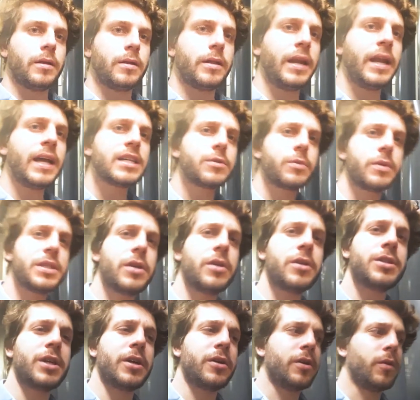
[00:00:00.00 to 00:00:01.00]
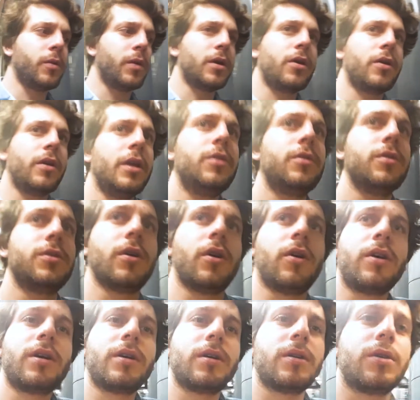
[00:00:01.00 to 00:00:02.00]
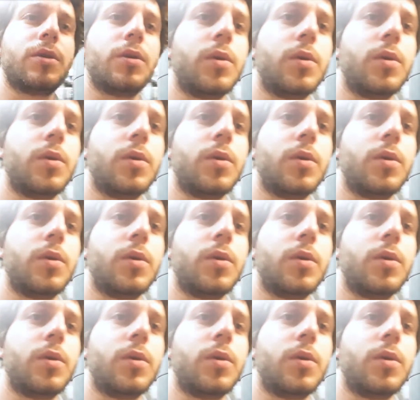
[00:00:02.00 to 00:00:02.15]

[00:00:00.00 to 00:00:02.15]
The next researcher we're going to talk